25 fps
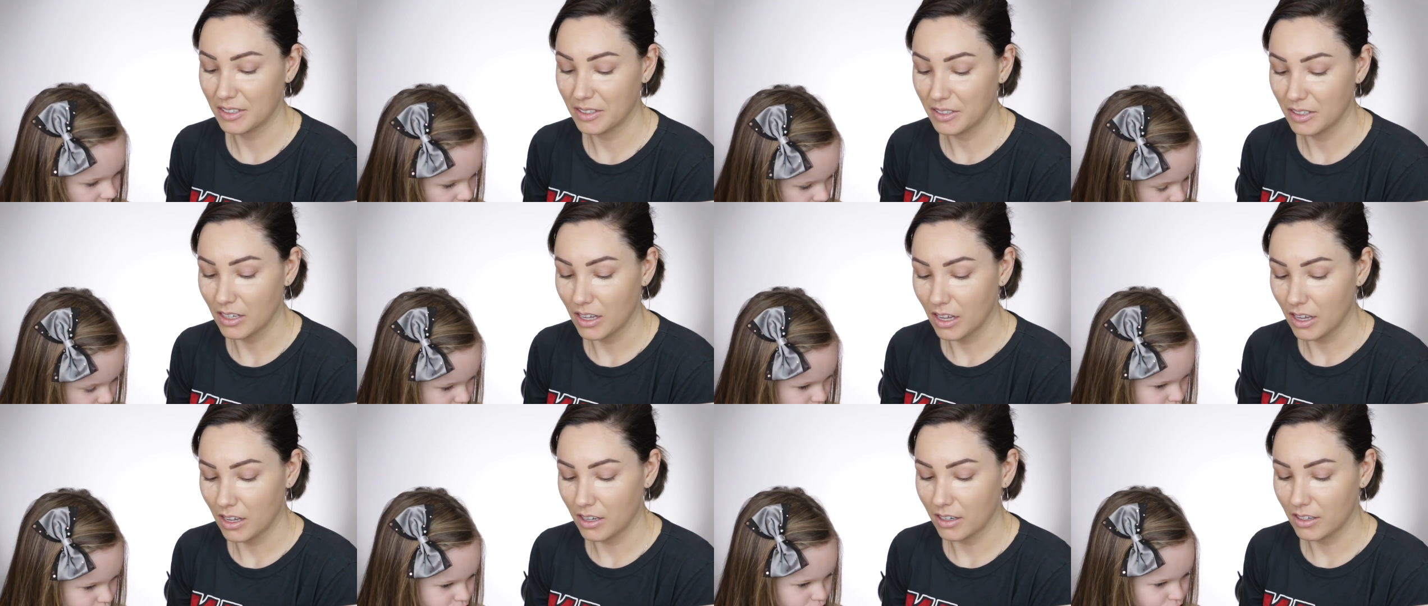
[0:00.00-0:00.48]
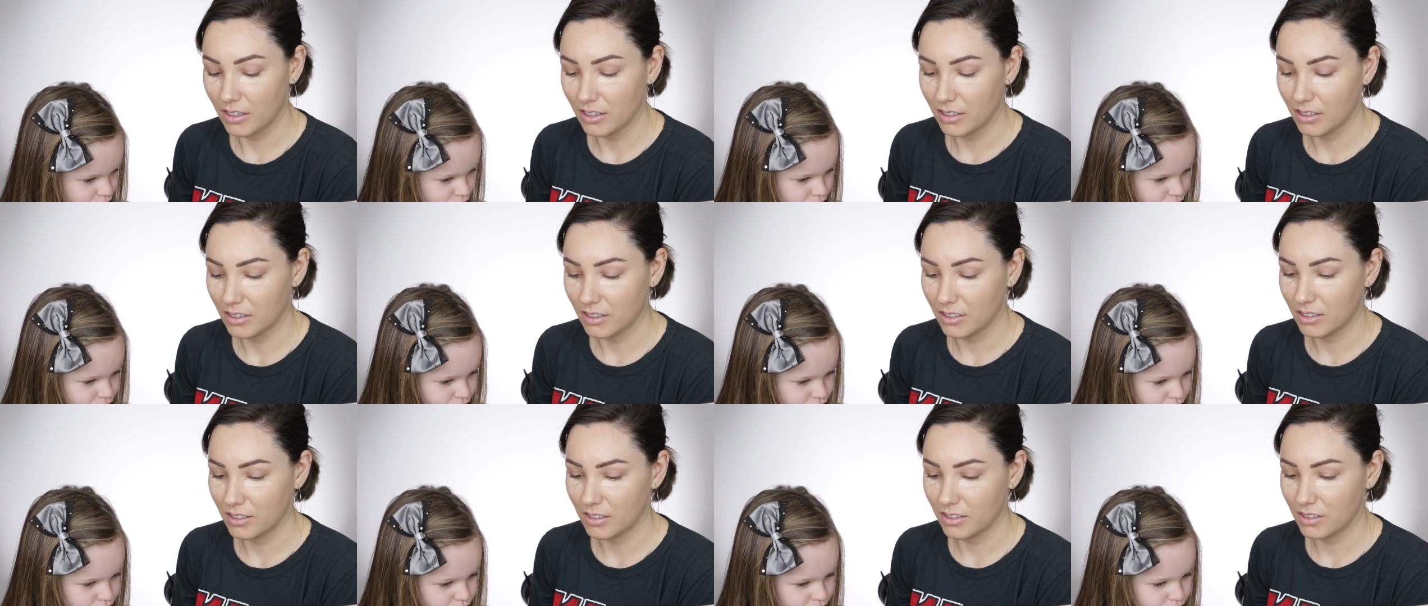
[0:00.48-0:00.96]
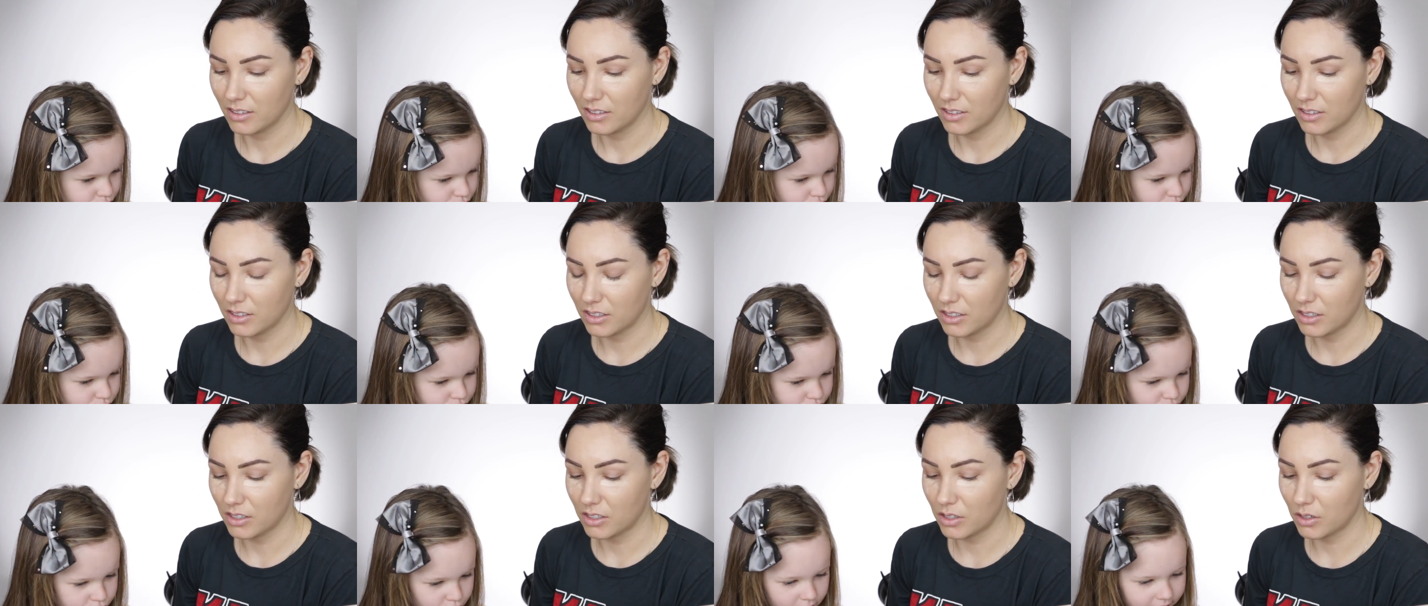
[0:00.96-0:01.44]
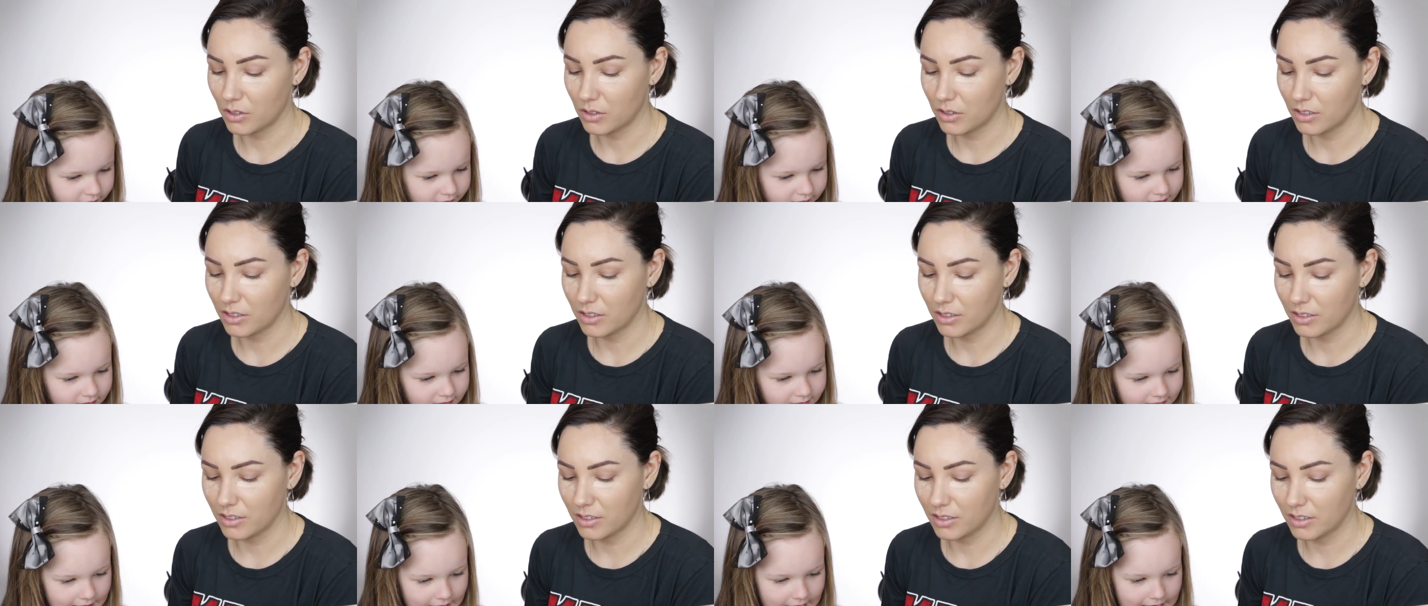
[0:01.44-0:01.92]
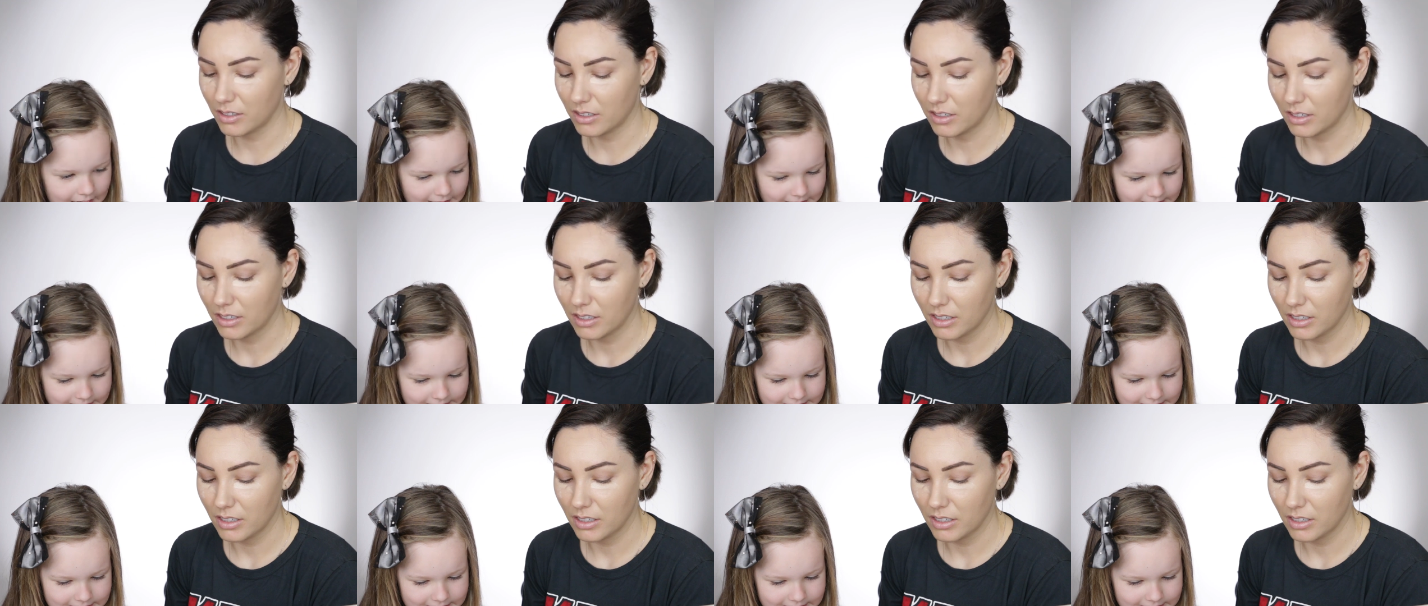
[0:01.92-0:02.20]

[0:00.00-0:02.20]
Speaker 1: Hmm. What's so, next?